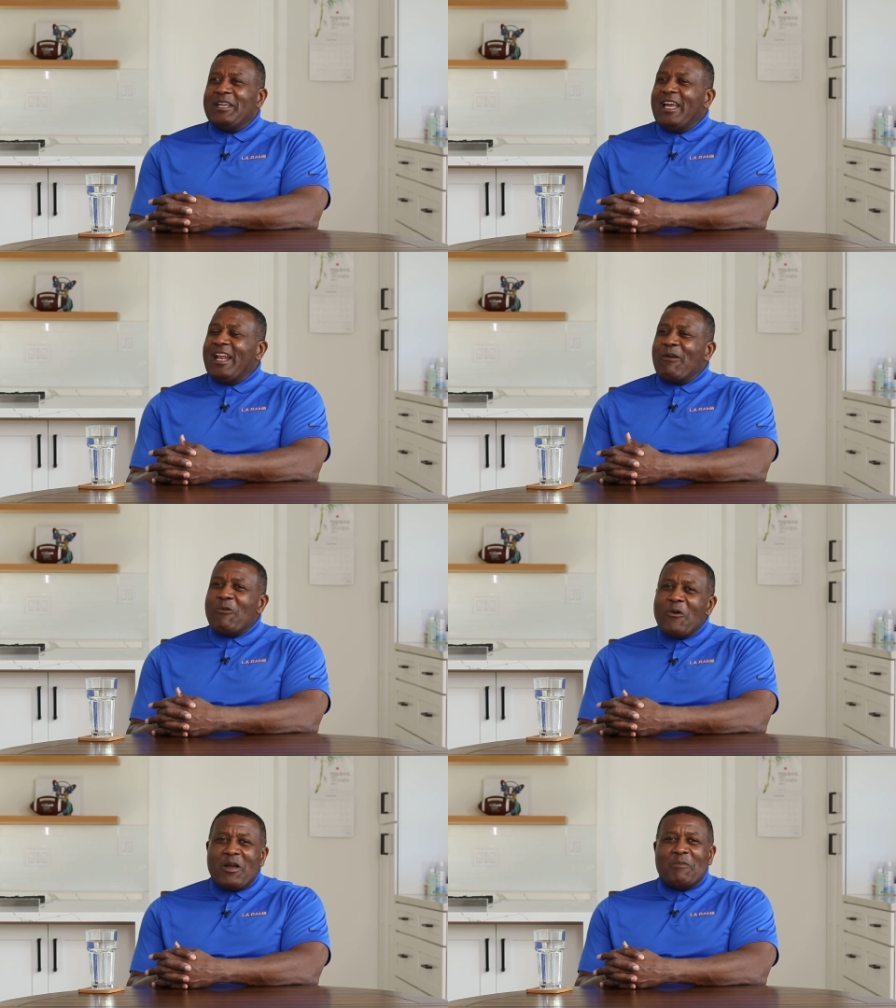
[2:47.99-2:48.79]
and I
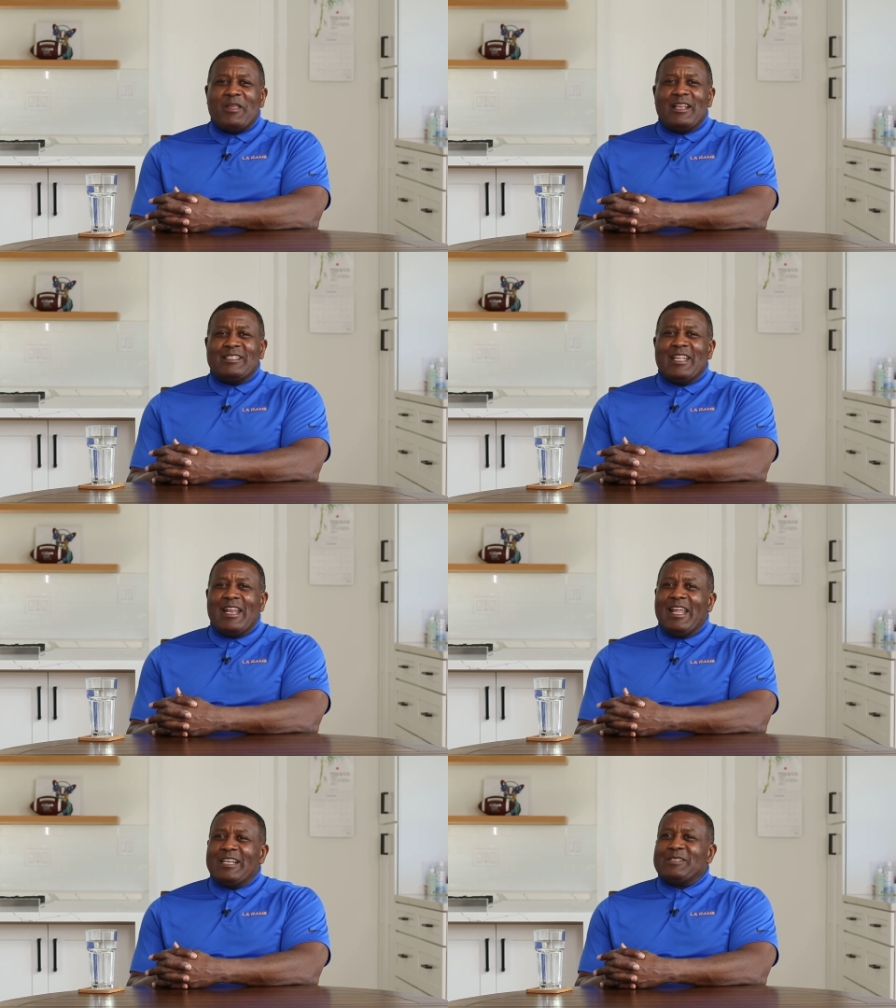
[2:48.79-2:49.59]
woke up
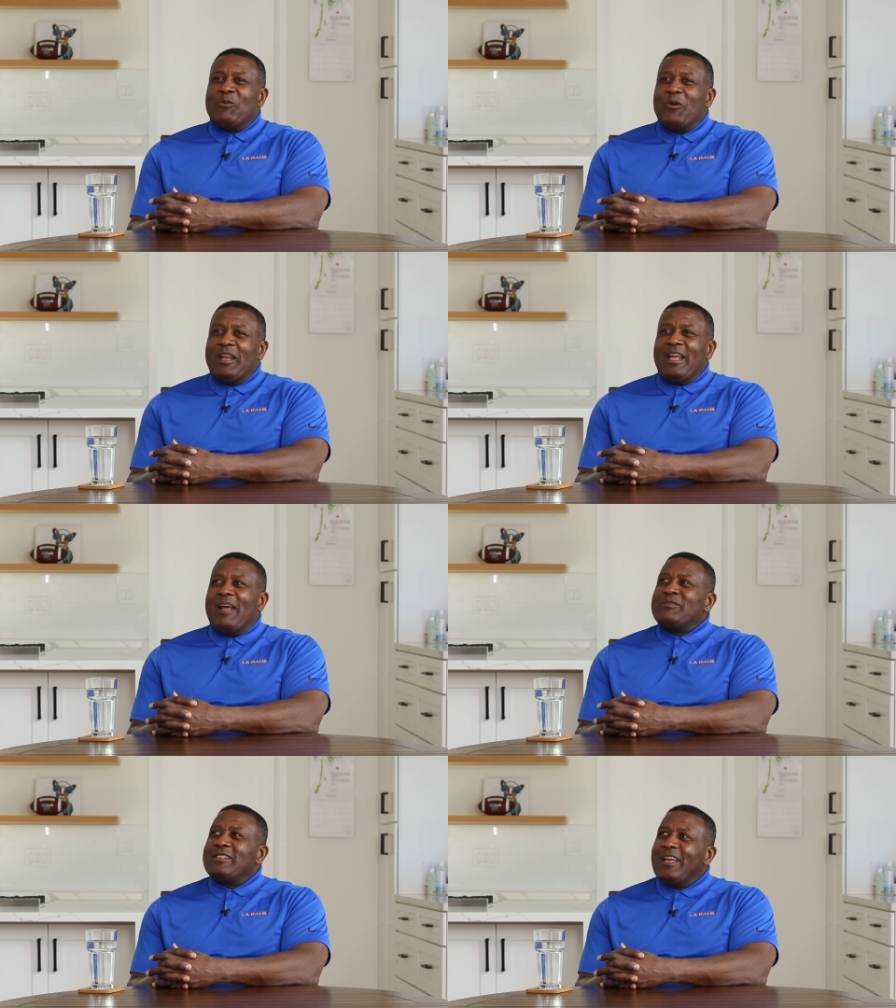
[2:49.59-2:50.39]
that next morning,
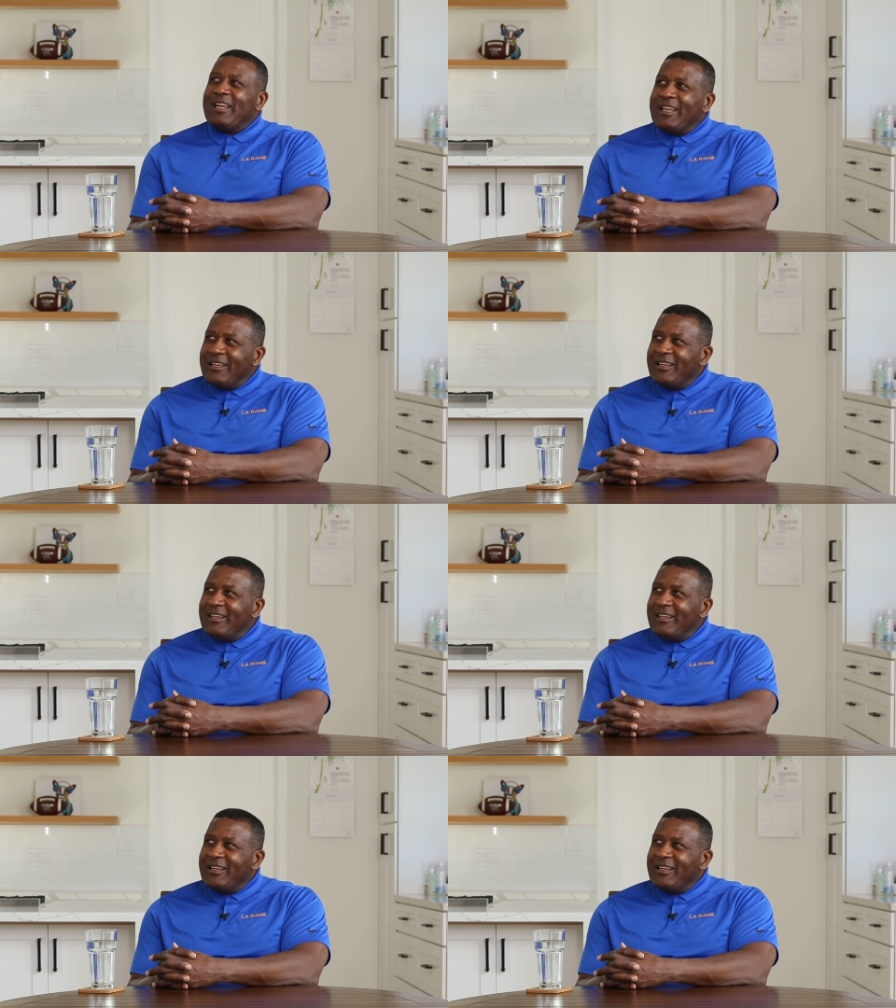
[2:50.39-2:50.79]
I was like,